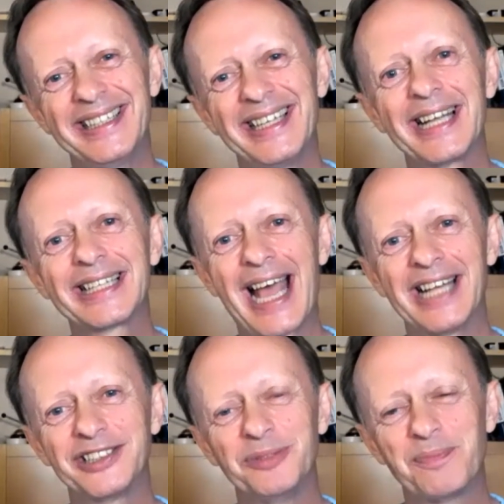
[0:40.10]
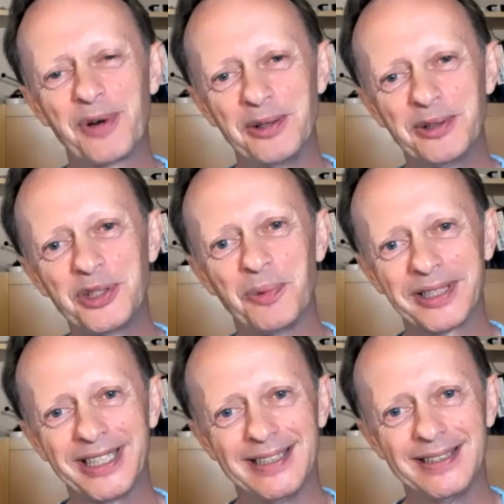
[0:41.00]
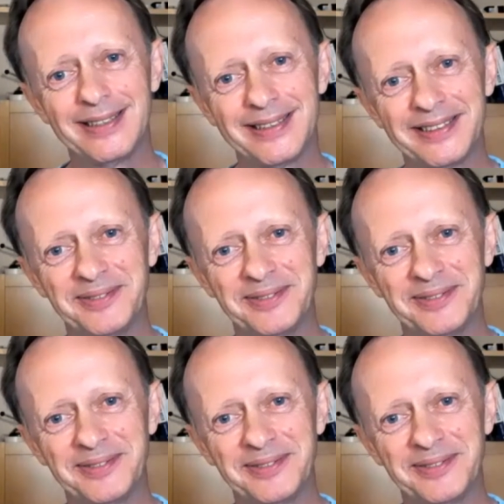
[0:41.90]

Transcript: that can't approach what is.